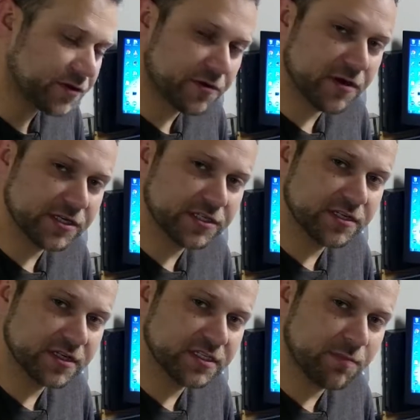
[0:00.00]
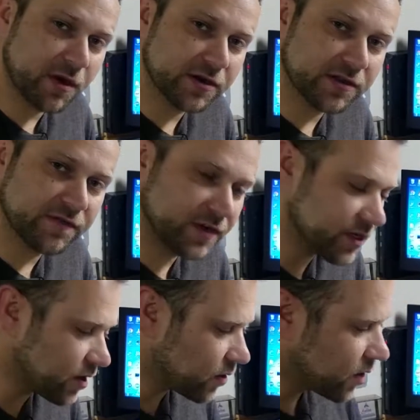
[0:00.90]
duration of this part of the
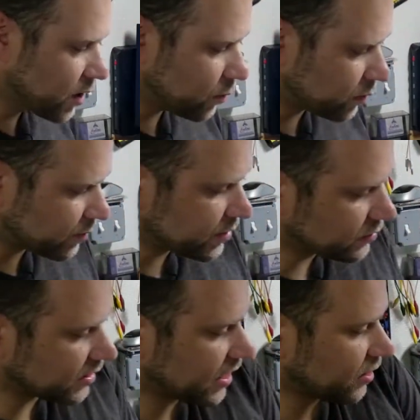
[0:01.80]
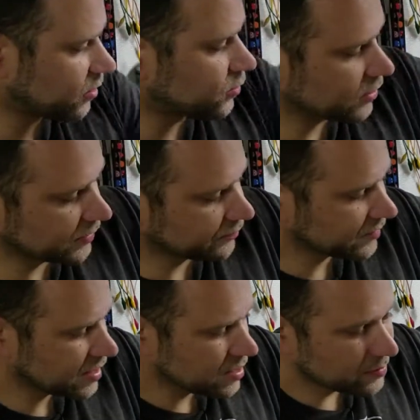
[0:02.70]
video, we'll be using air cooling.
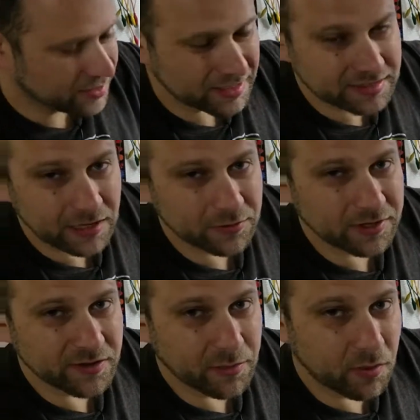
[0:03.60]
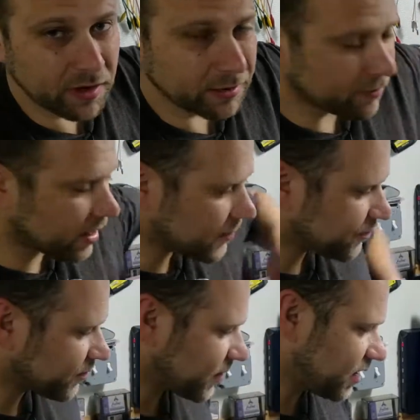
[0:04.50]
But that's not really the point, right?
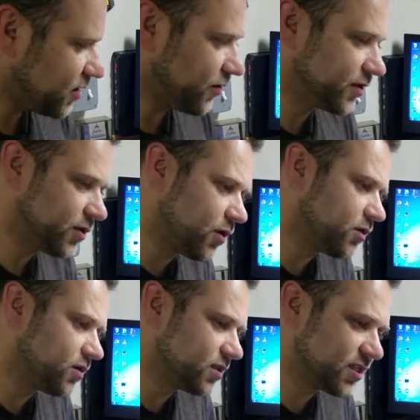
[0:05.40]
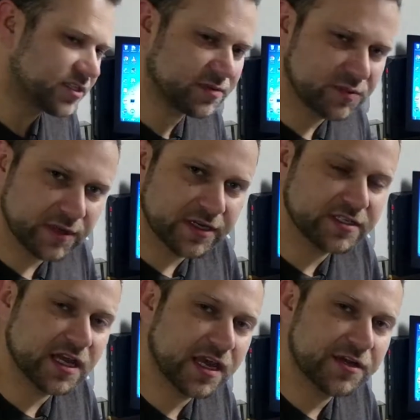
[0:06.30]
You know, this whole system's been
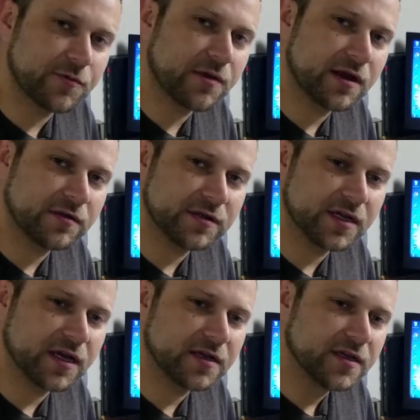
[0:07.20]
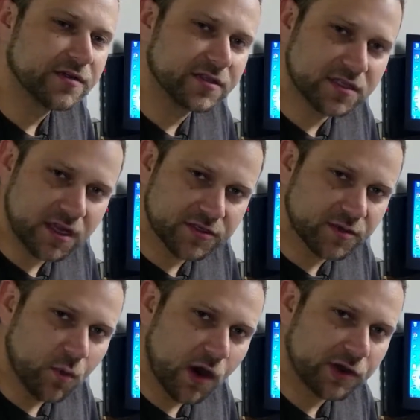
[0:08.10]
designed around this
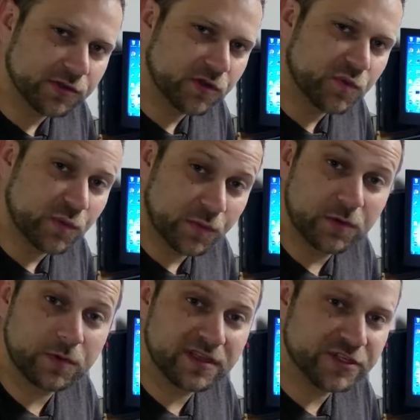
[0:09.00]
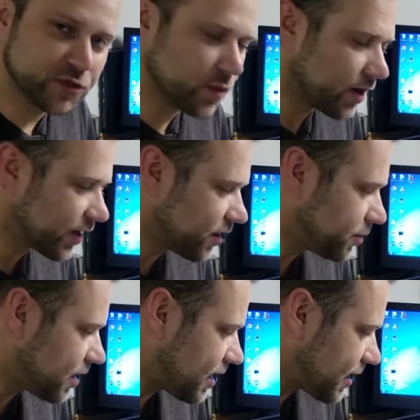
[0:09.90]
custom water loop, and we really do want to get a
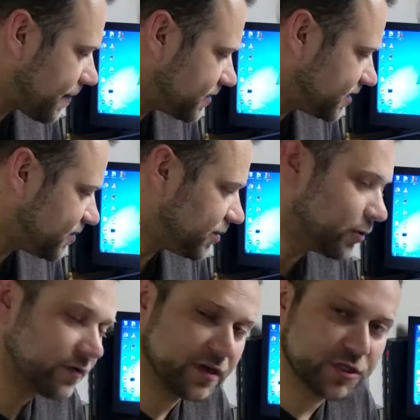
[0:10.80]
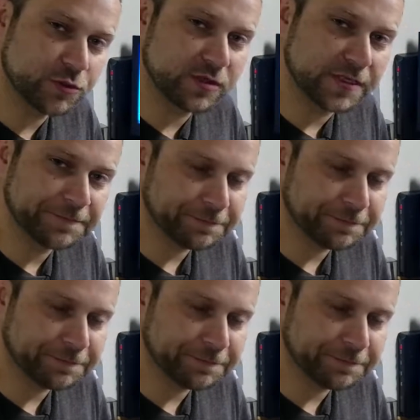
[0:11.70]
block on the CPU eventually.